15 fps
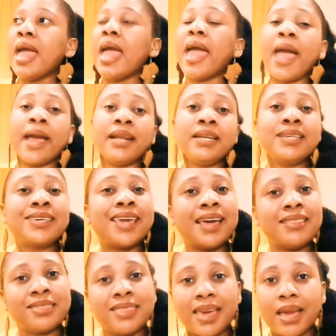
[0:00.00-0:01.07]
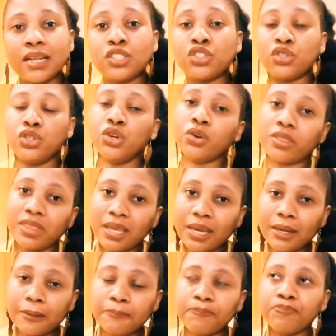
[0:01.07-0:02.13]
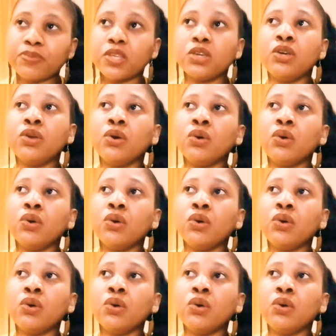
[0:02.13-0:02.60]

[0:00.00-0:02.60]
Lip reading: And get there, do your thing. We